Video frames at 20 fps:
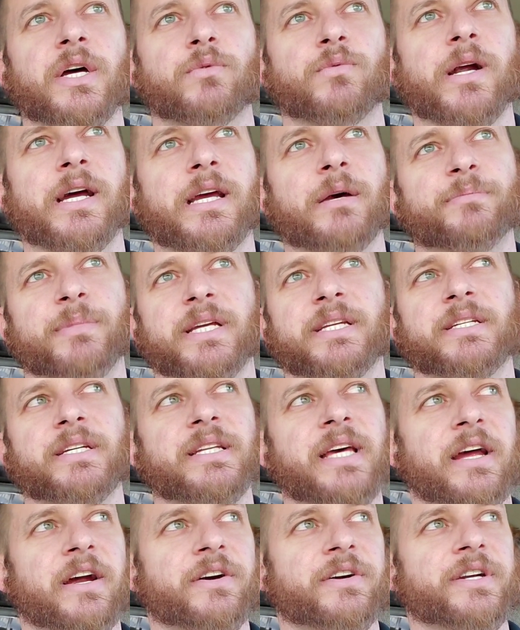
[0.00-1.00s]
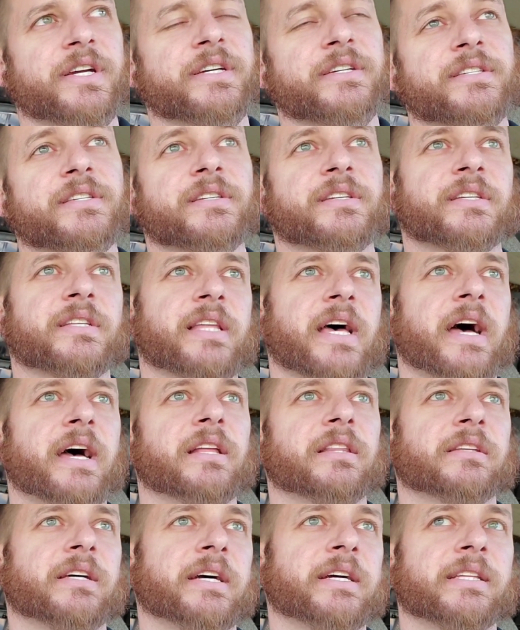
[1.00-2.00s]
recommended areas
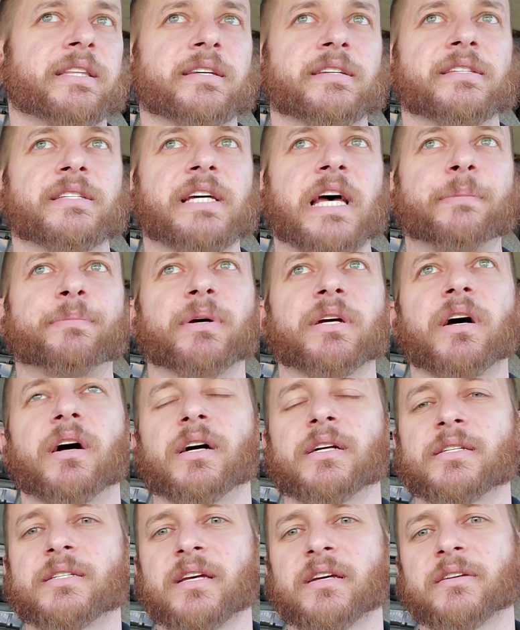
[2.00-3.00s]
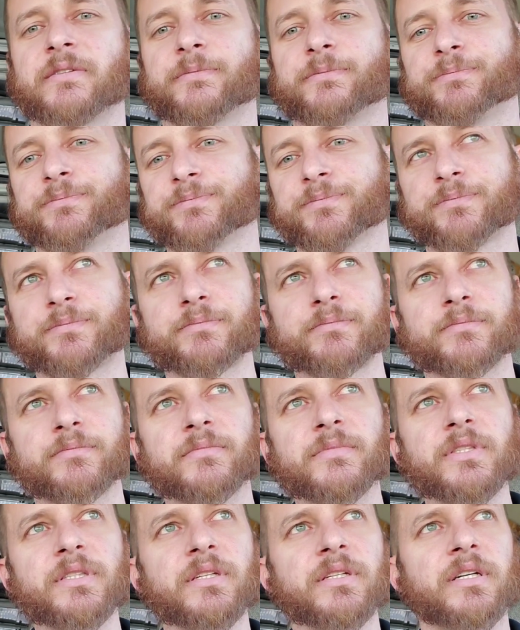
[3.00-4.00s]
that like this type of content.
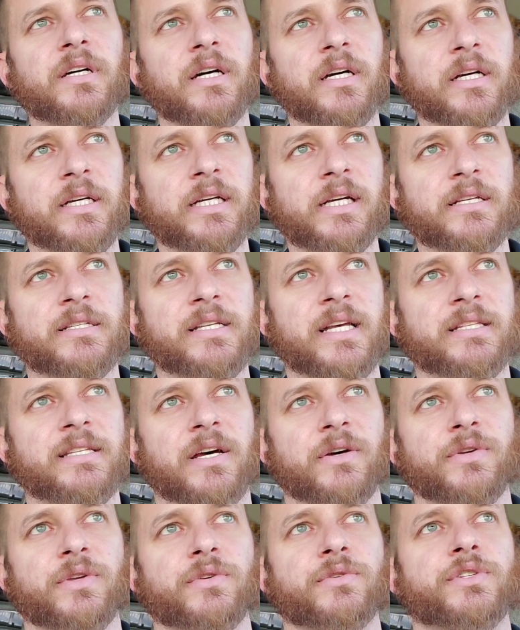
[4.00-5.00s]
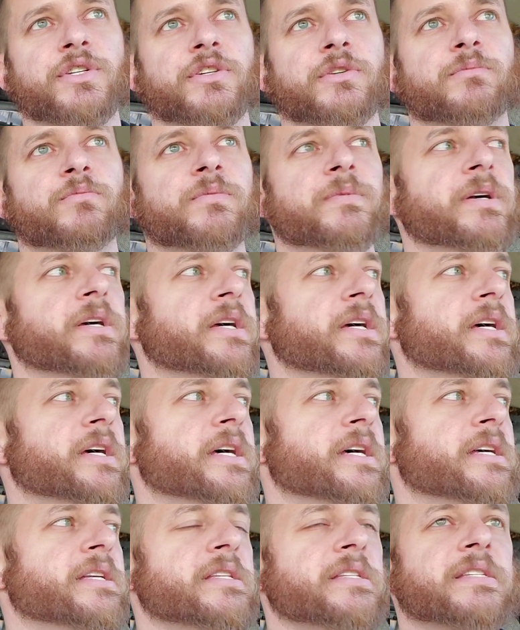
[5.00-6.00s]
I guess that's how YouTube
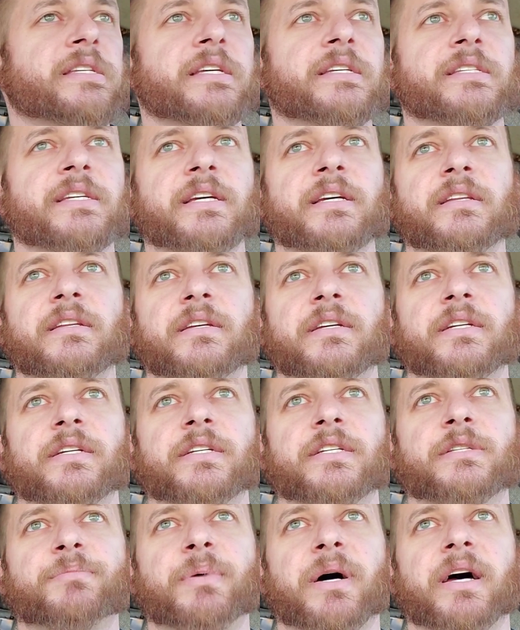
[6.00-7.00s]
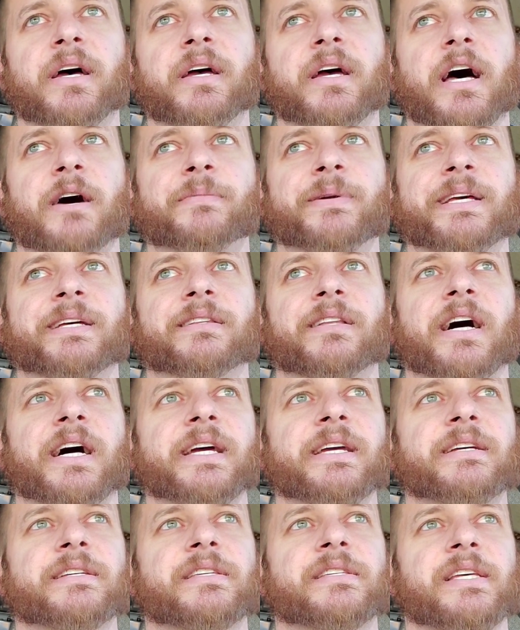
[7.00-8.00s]
sees it, is by how many
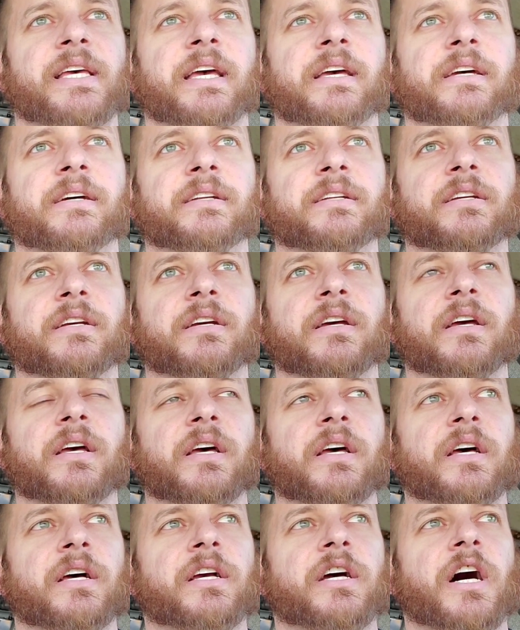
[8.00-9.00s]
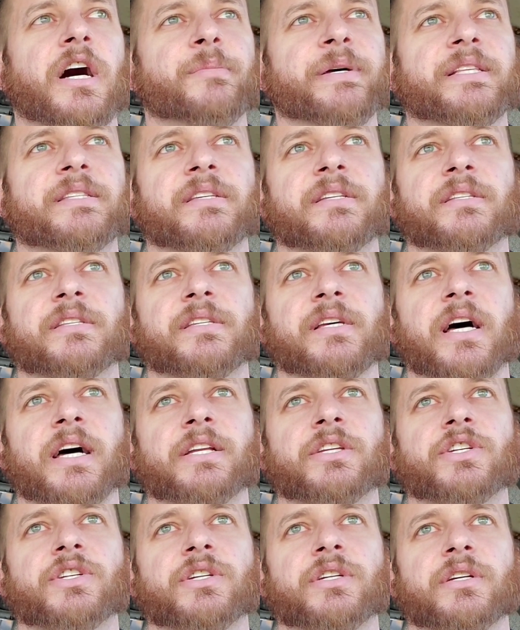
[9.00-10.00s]
likes and comments and
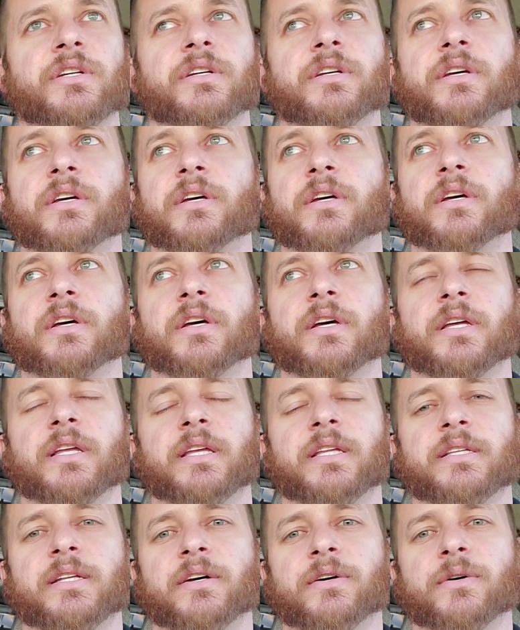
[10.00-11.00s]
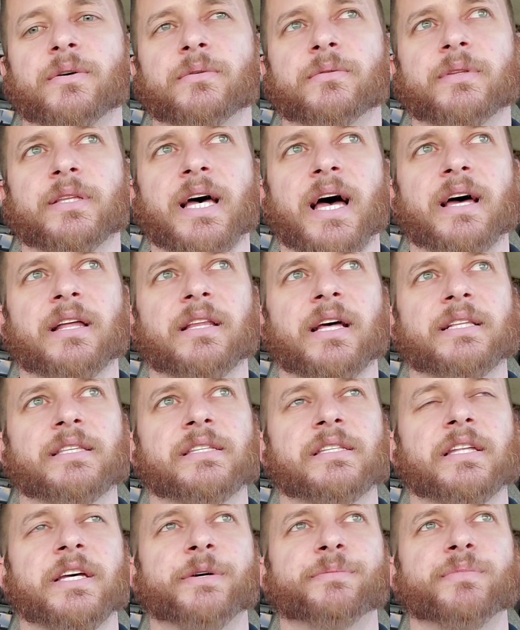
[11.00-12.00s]
such. And though that
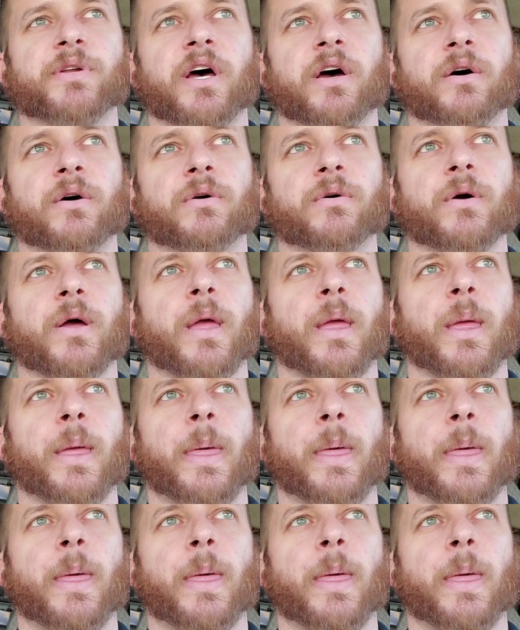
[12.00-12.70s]
lets them know